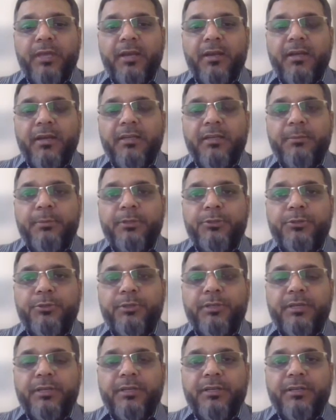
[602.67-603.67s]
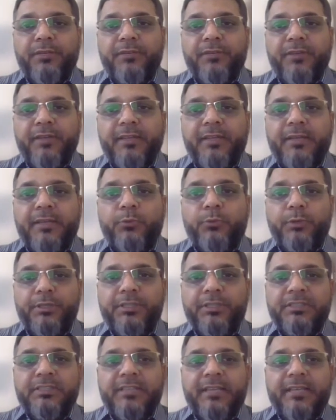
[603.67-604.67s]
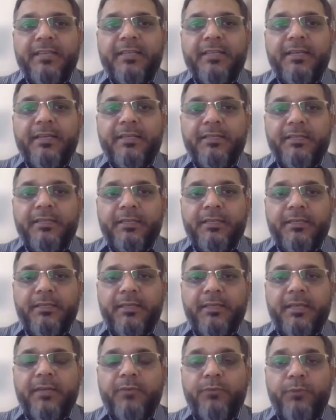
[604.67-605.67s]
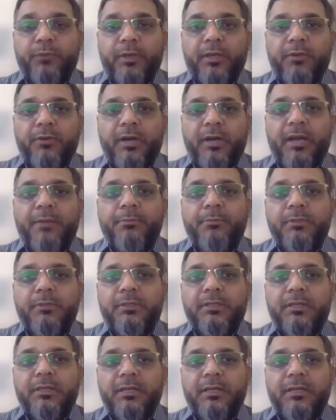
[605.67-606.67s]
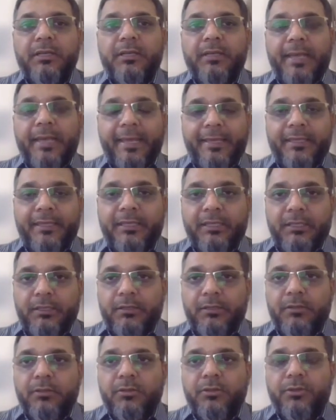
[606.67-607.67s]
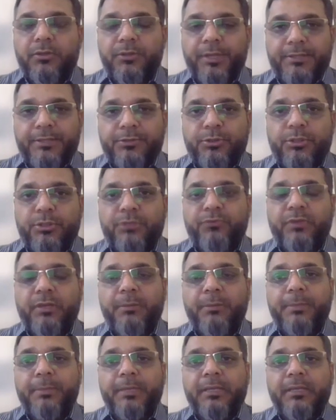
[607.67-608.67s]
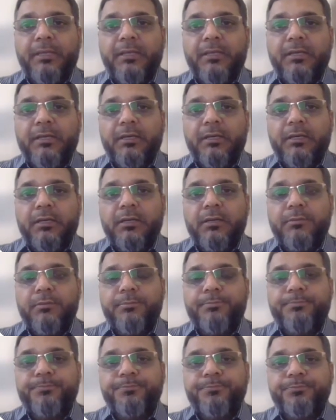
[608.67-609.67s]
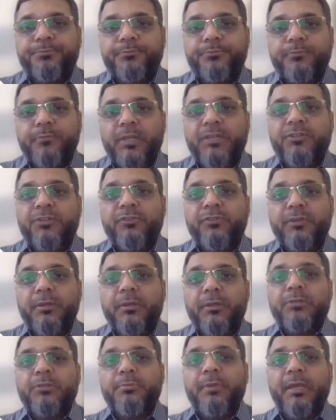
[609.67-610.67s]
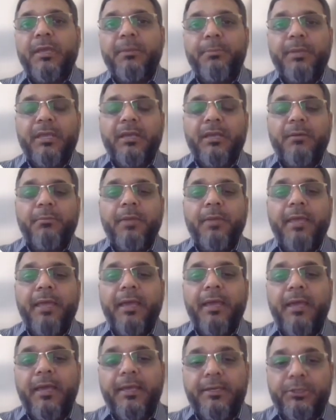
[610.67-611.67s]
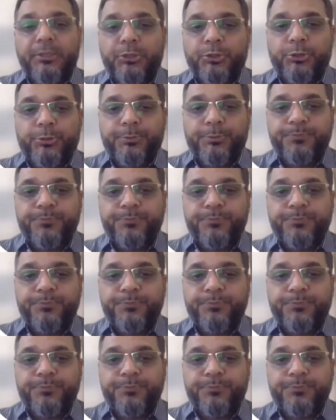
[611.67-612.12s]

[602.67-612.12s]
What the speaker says: not able to identify that what exactly I need and where I'm lacking, okay, so it will be it may become an issue.